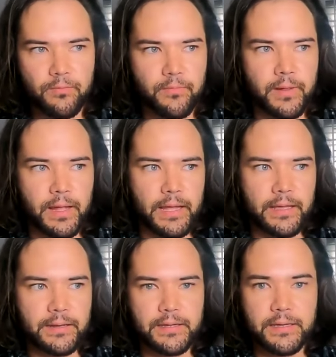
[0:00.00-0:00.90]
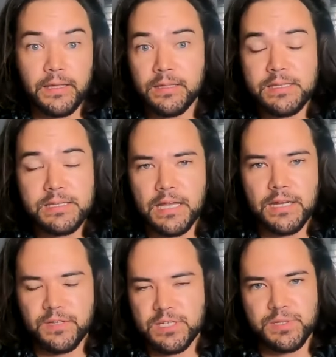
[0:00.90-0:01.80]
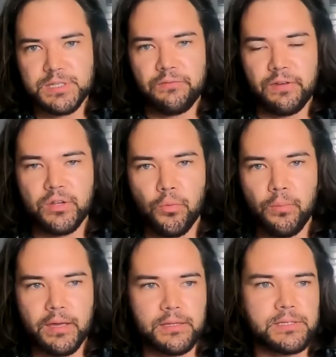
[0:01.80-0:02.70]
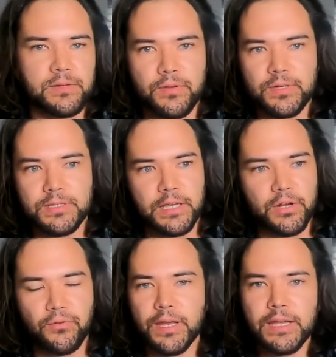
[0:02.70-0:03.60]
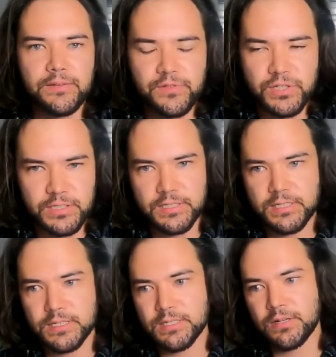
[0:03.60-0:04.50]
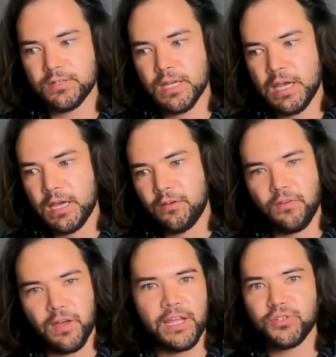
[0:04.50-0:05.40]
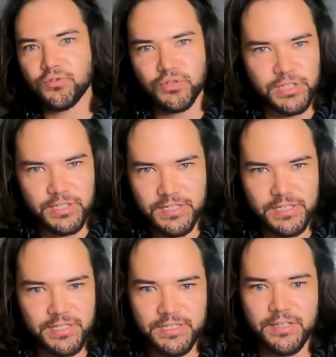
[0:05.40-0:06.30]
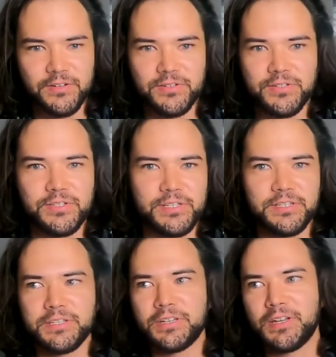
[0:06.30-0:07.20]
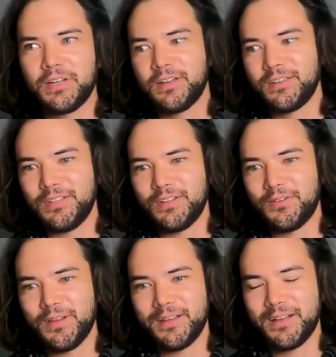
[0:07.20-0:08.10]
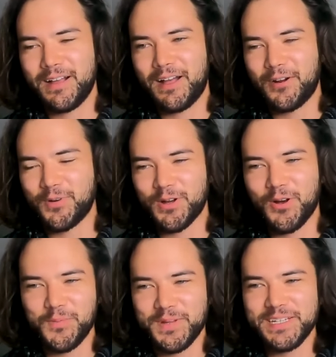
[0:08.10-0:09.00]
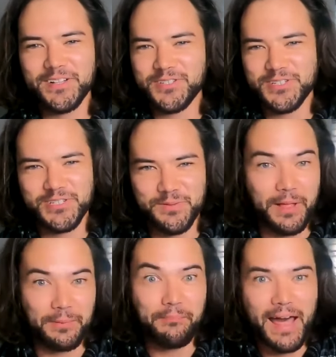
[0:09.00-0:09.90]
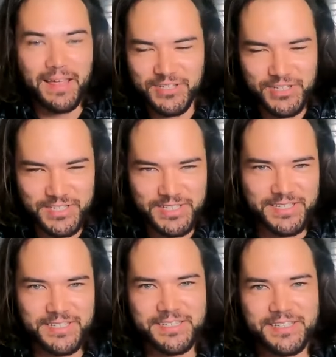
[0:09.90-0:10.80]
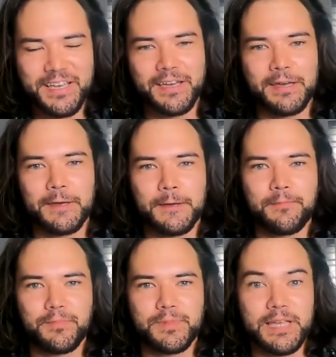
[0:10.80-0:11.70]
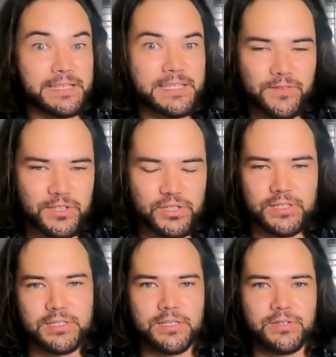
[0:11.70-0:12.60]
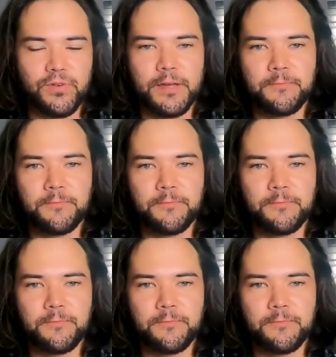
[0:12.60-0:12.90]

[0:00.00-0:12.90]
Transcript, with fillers: and inside of a specific domain so there's like creative geniuses there's financial geniuses there's just you know i don't want to call them intelligence like math geniuses scientific geniuses, right?